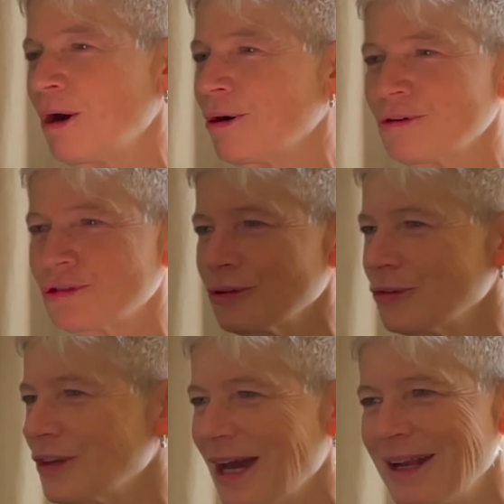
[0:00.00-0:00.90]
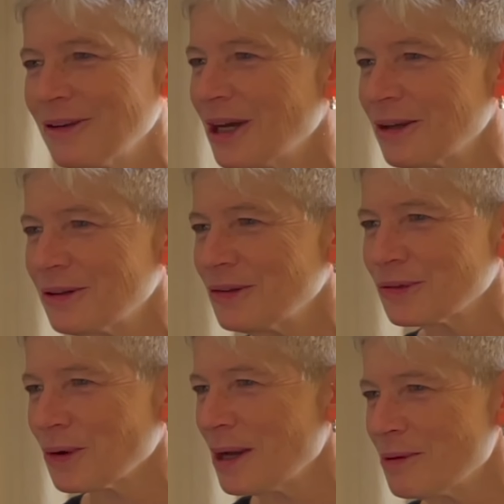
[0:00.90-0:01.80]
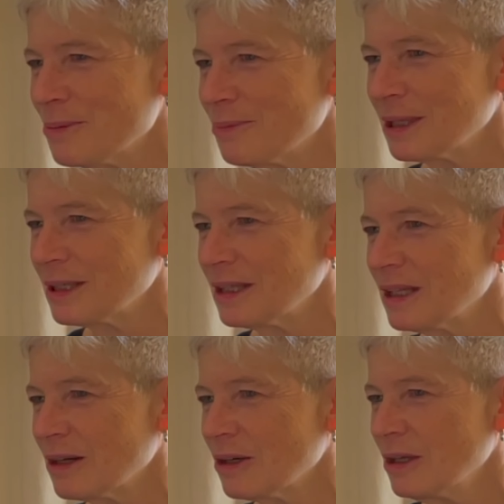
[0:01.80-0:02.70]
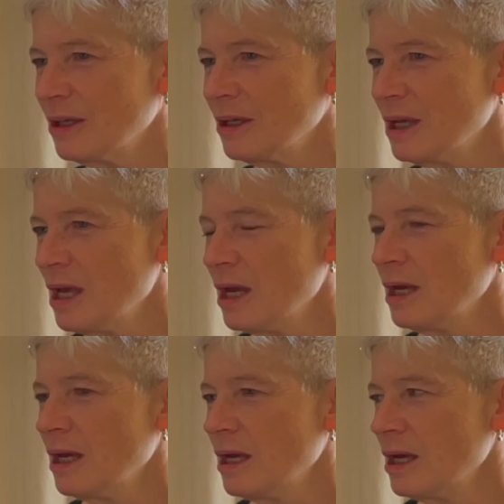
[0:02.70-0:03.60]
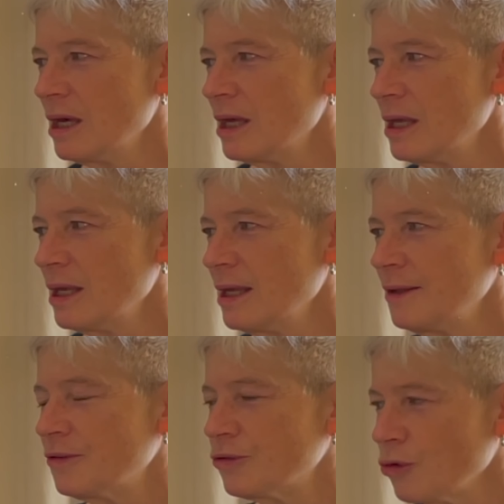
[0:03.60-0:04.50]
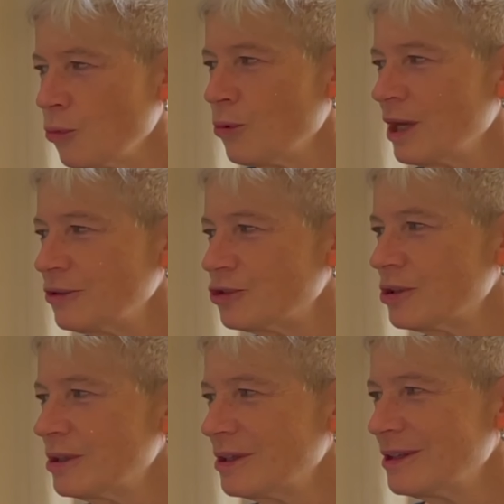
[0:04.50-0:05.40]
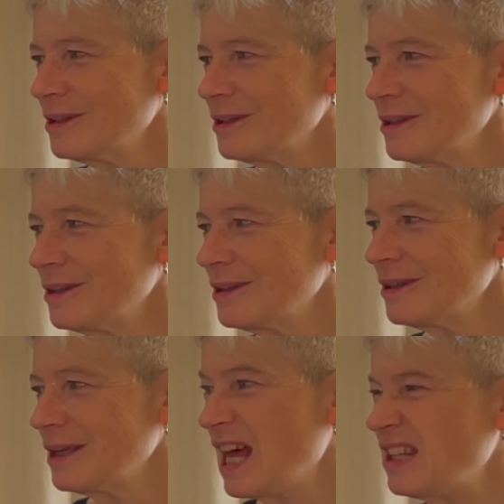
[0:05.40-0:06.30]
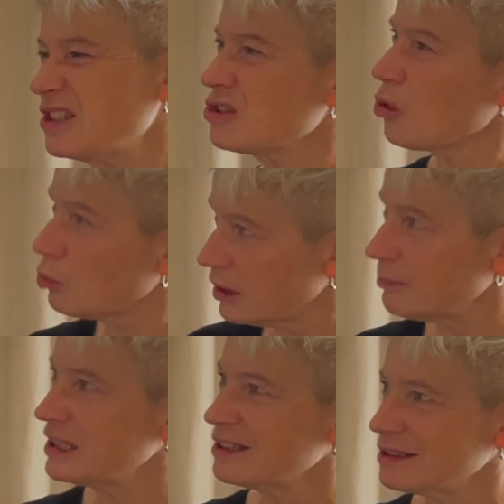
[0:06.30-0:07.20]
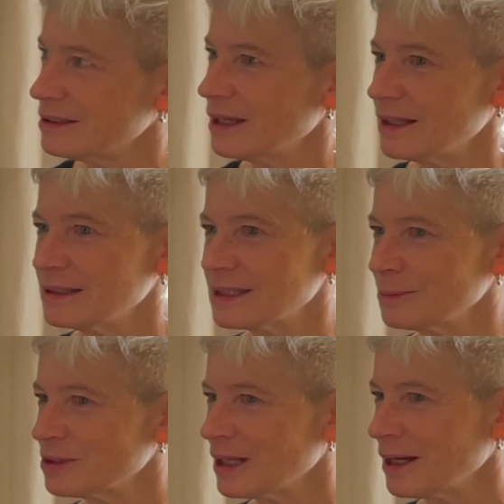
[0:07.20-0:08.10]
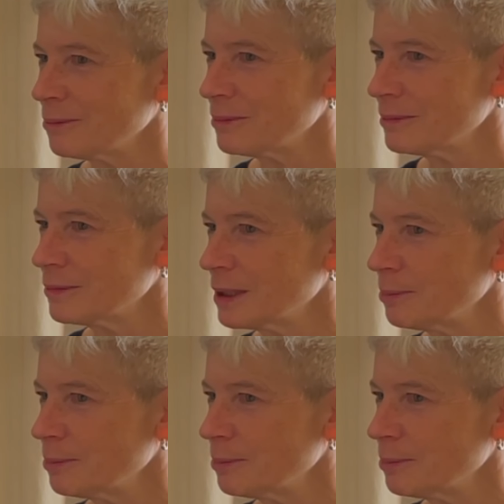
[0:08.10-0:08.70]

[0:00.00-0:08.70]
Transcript: partials. I don't know how to describe them, but they're it's mm-hmm. so rich and so limited at the same time. When